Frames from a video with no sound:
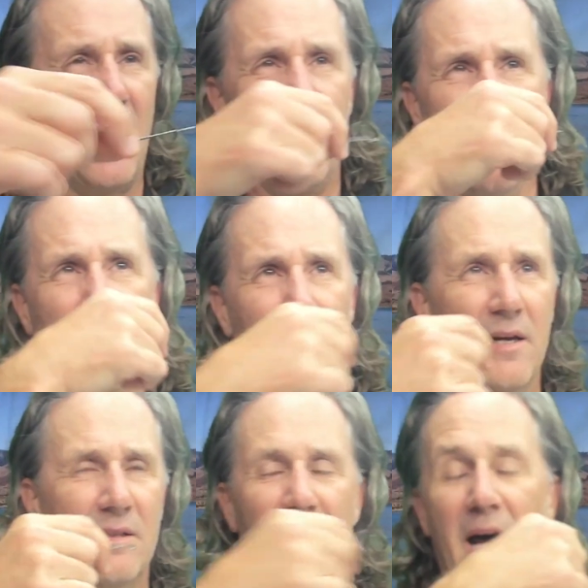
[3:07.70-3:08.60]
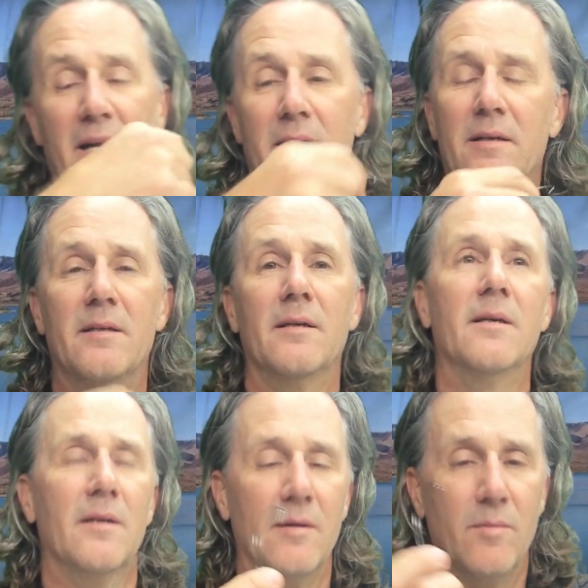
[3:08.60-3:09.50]
on like that.
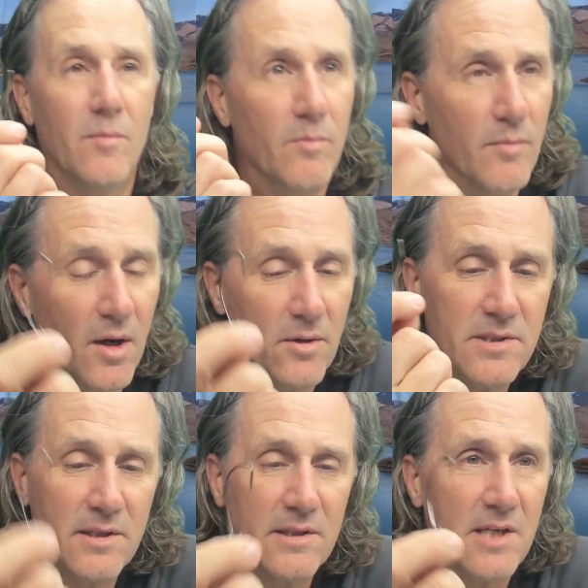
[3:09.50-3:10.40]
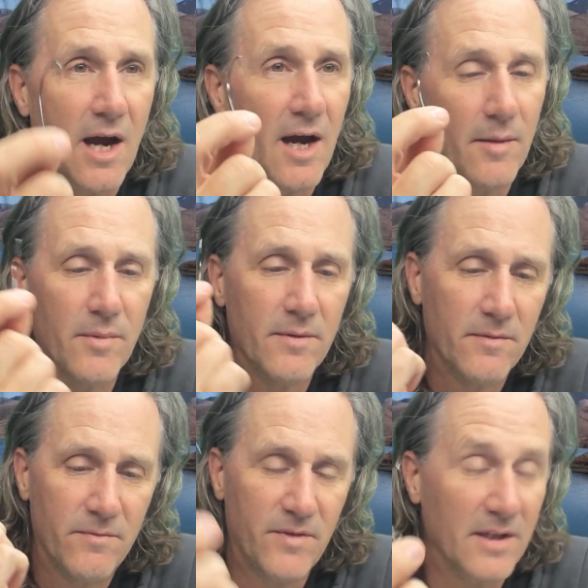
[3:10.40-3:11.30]
Most of the time,
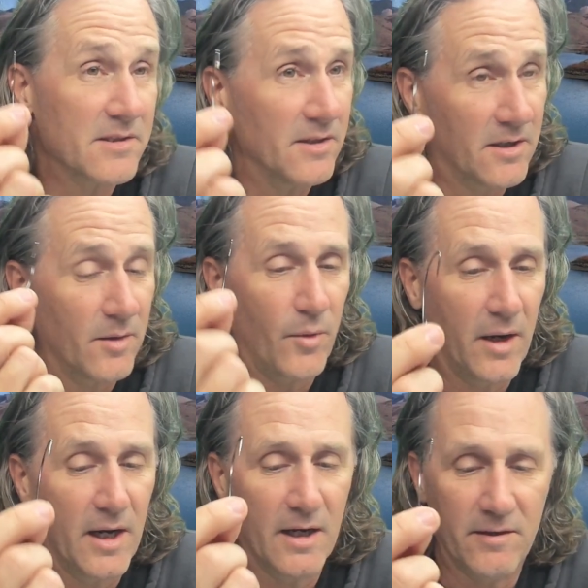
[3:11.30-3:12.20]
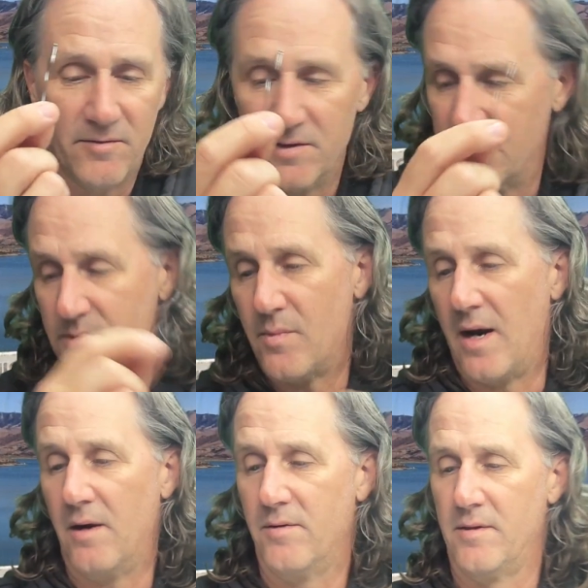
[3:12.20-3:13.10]
that's going to come right out of the fish's
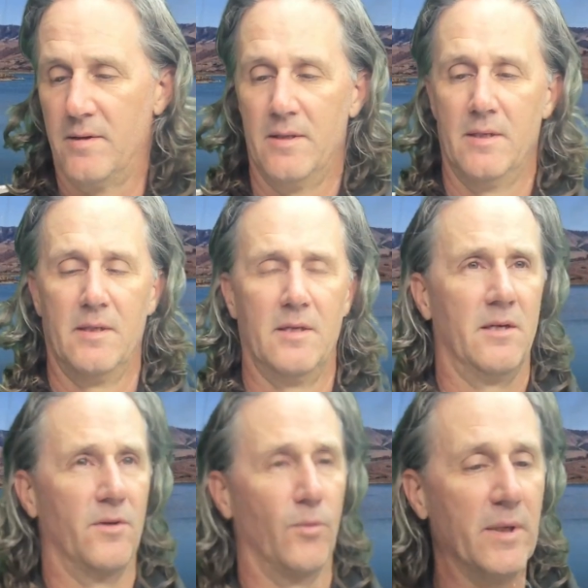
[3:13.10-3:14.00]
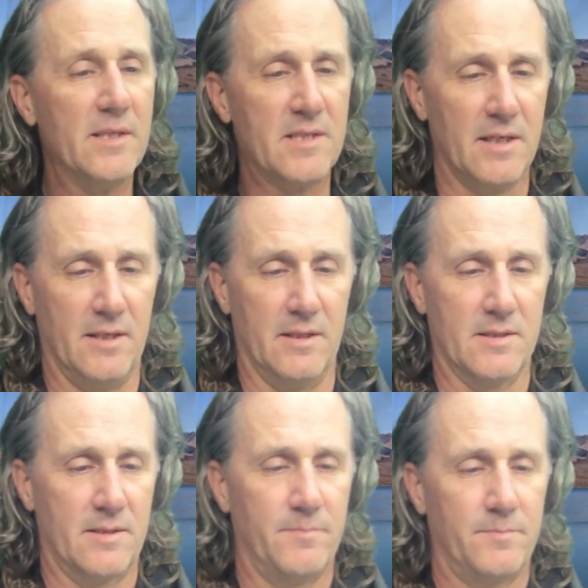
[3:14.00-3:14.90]
mouth. And the reason
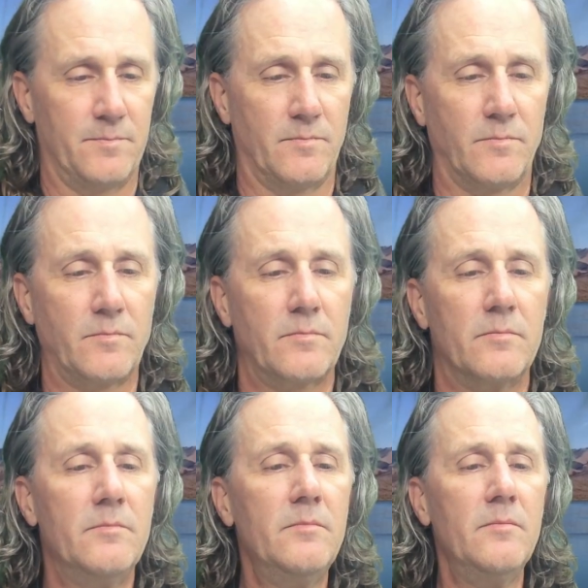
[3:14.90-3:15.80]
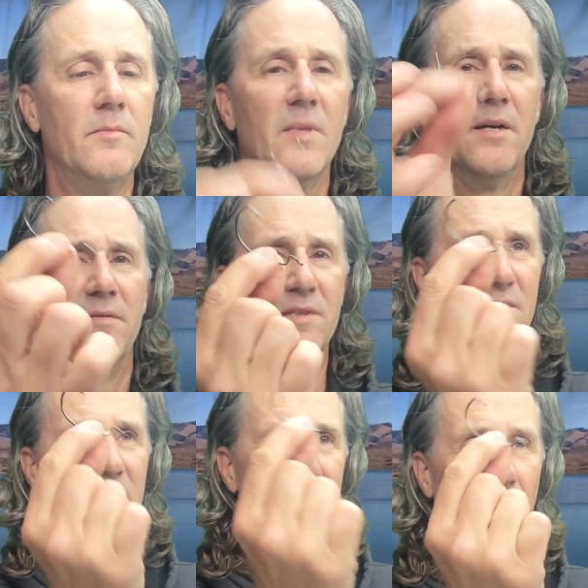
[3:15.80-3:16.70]
is, this
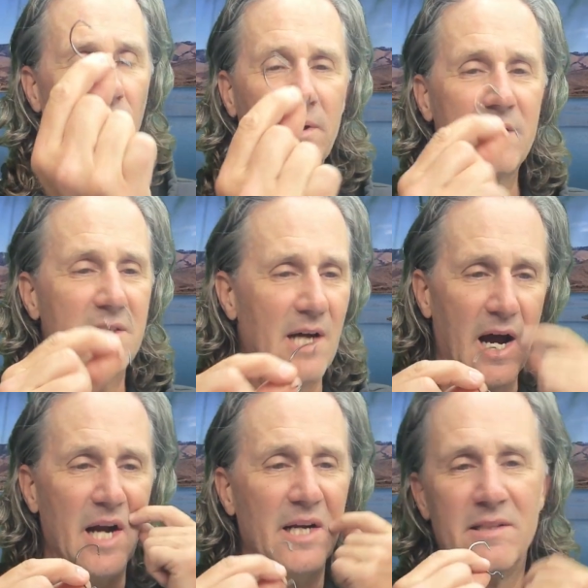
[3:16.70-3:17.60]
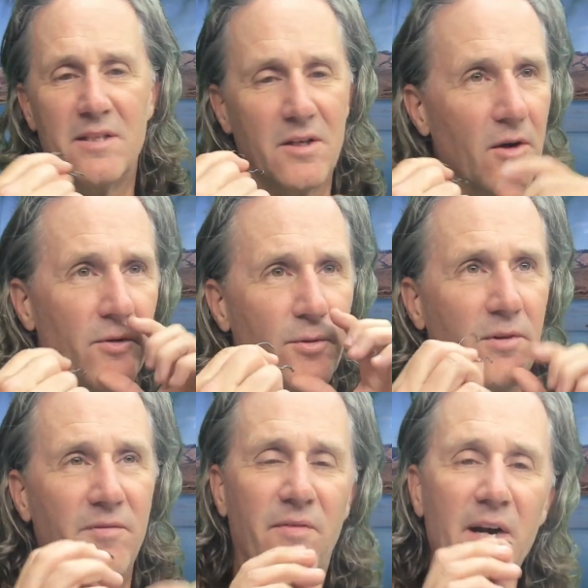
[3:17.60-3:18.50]
is only designed to go through the
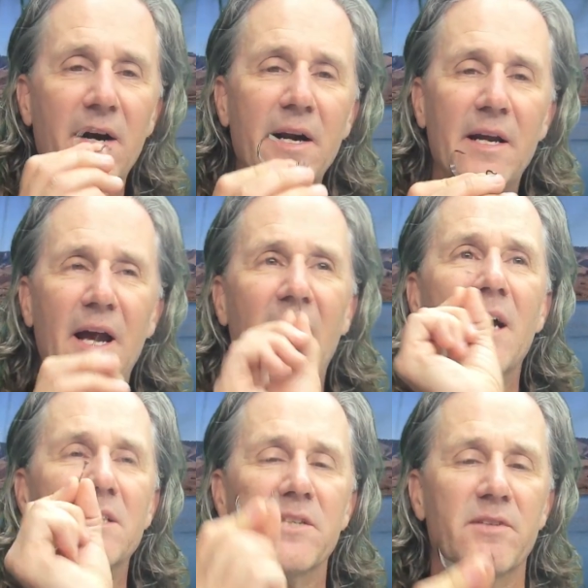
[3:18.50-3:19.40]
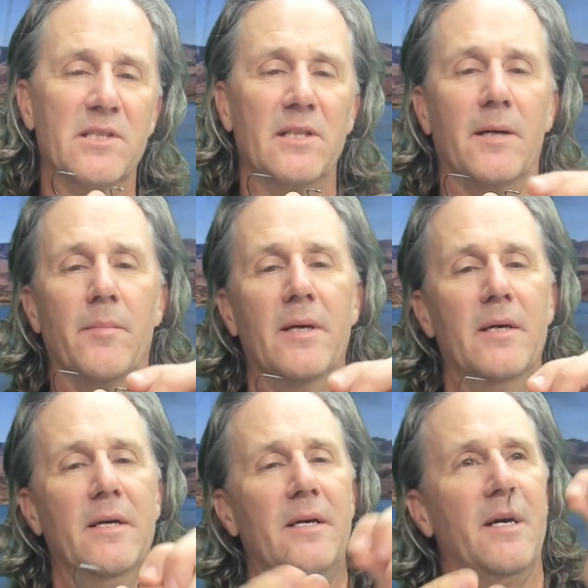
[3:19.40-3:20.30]
very edge of its lip.
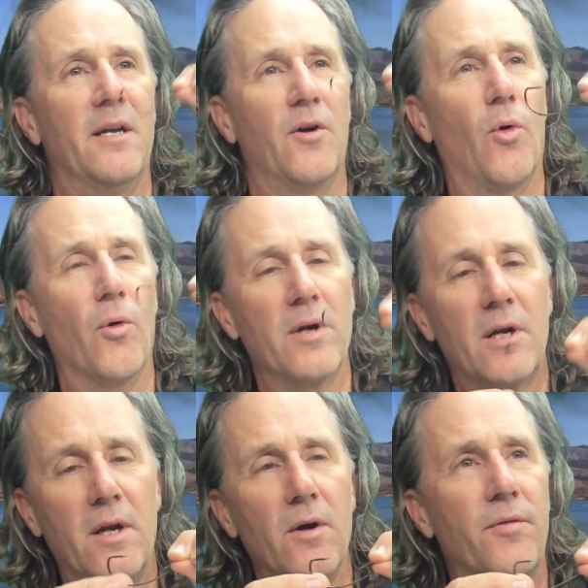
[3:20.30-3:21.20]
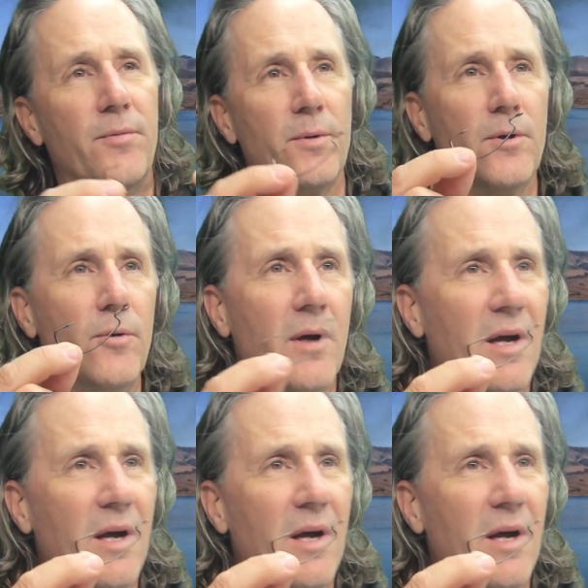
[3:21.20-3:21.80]
And in order to go through